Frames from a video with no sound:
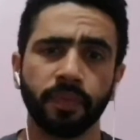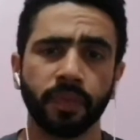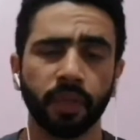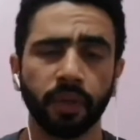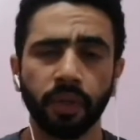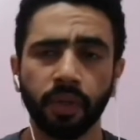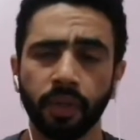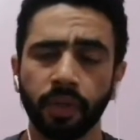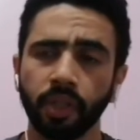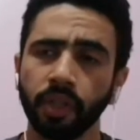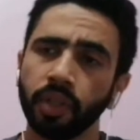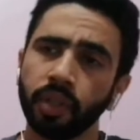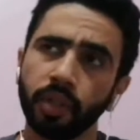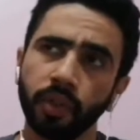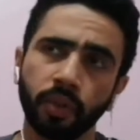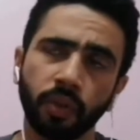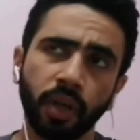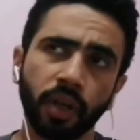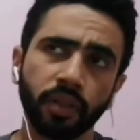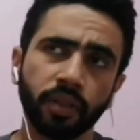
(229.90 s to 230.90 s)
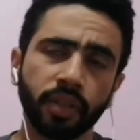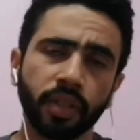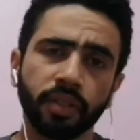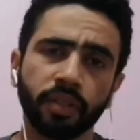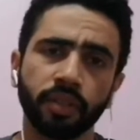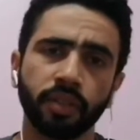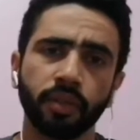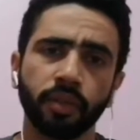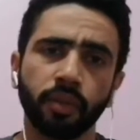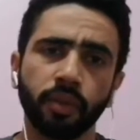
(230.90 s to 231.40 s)
So you are
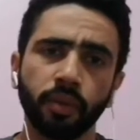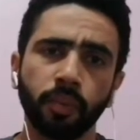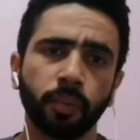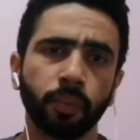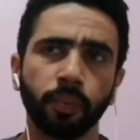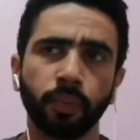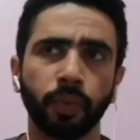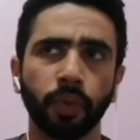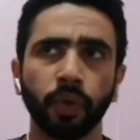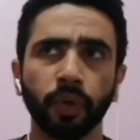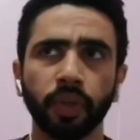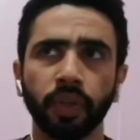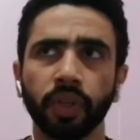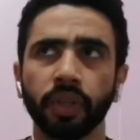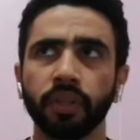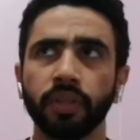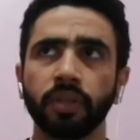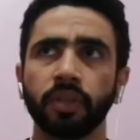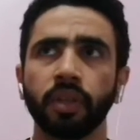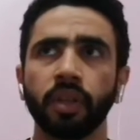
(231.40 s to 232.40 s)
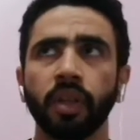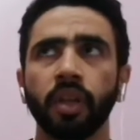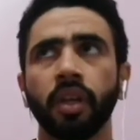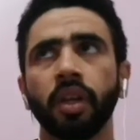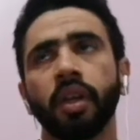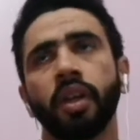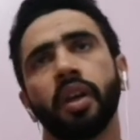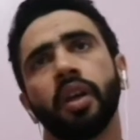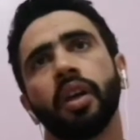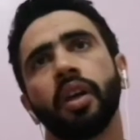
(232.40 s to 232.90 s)
just broadcast
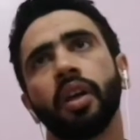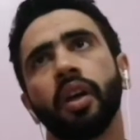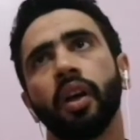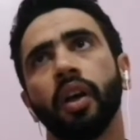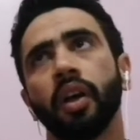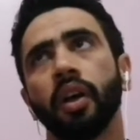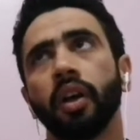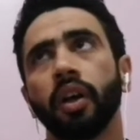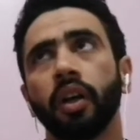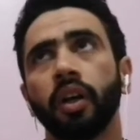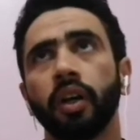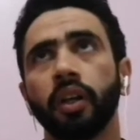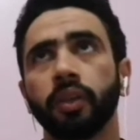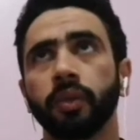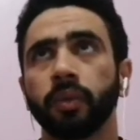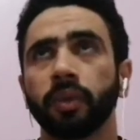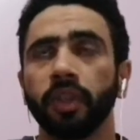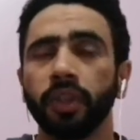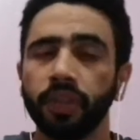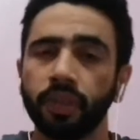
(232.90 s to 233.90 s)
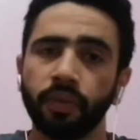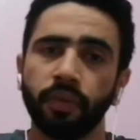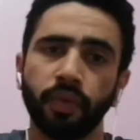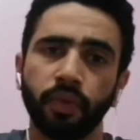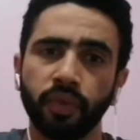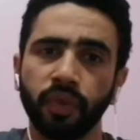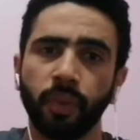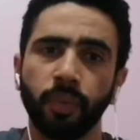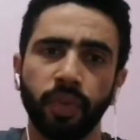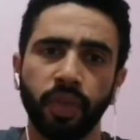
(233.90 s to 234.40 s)
to listen
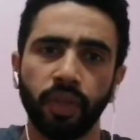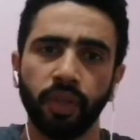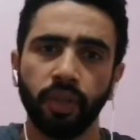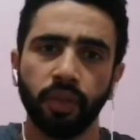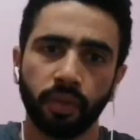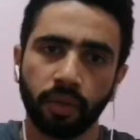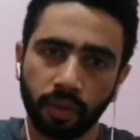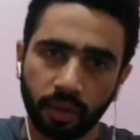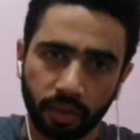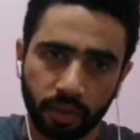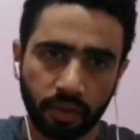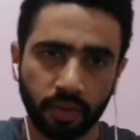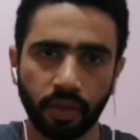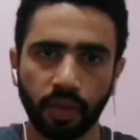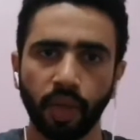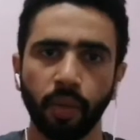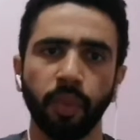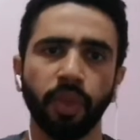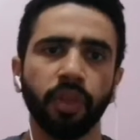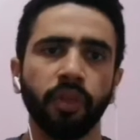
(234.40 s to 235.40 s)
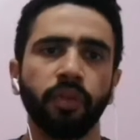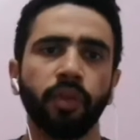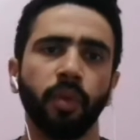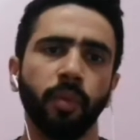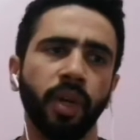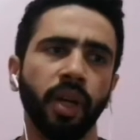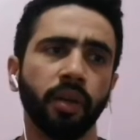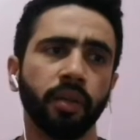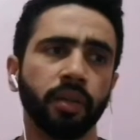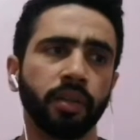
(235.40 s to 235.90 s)
for something that's coming
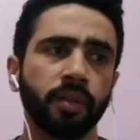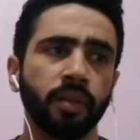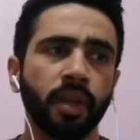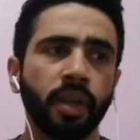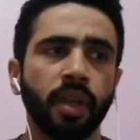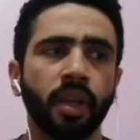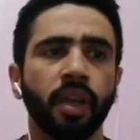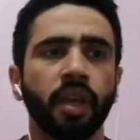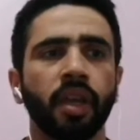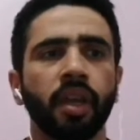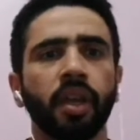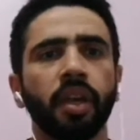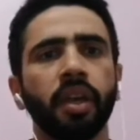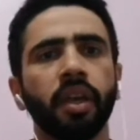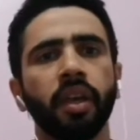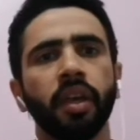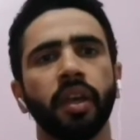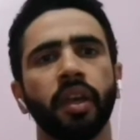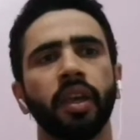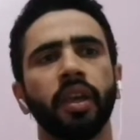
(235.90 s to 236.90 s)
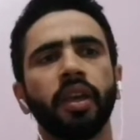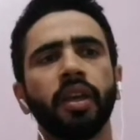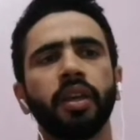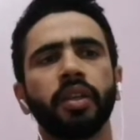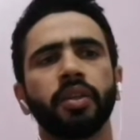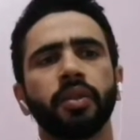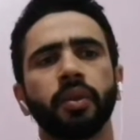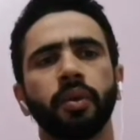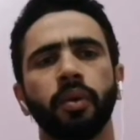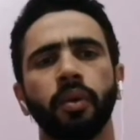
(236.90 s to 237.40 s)
from now.
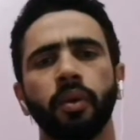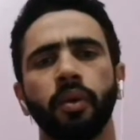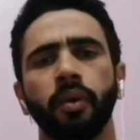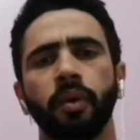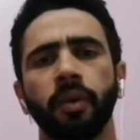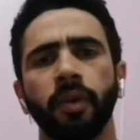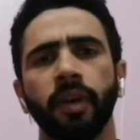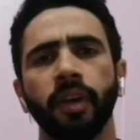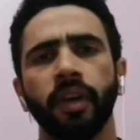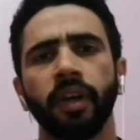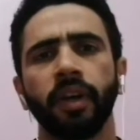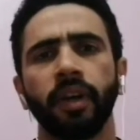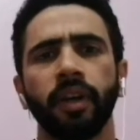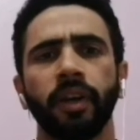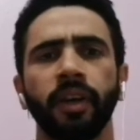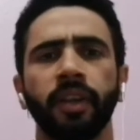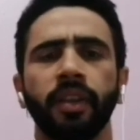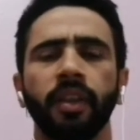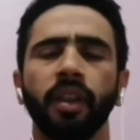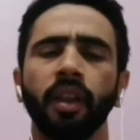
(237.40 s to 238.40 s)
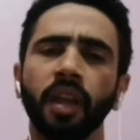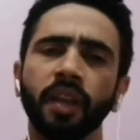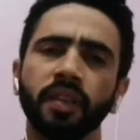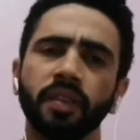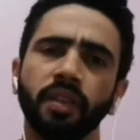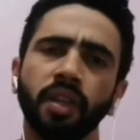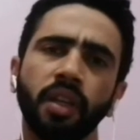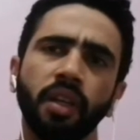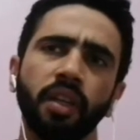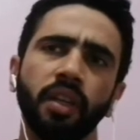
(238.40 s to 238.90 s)
So the
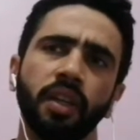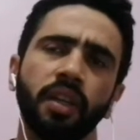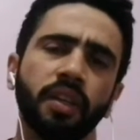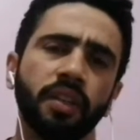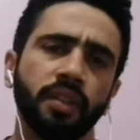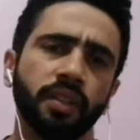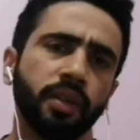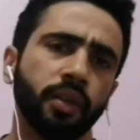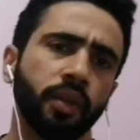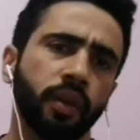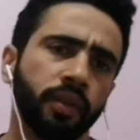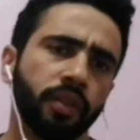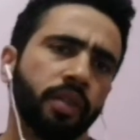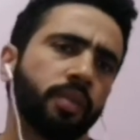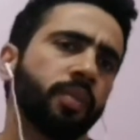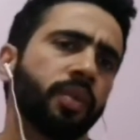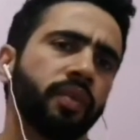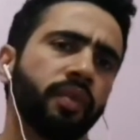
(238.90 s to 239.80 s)
last thing is content